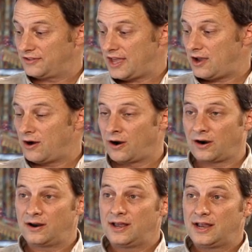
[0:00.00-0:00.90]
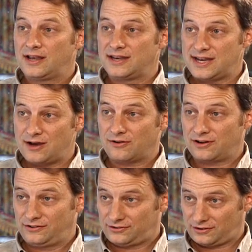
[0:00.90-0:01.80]
They are
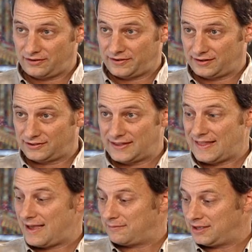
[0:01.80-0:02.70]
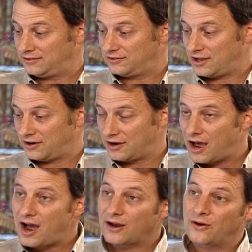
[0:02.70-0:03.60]
neoconservatives, and that means they are
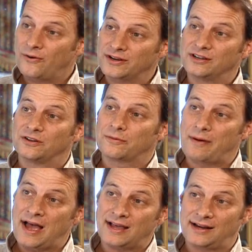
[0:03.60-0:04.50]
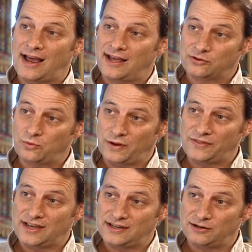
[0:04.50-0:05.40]
not going to look back and ask
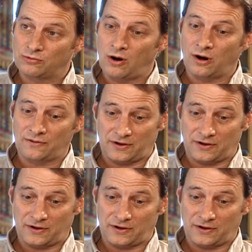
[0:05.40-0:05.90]
what they did wrong.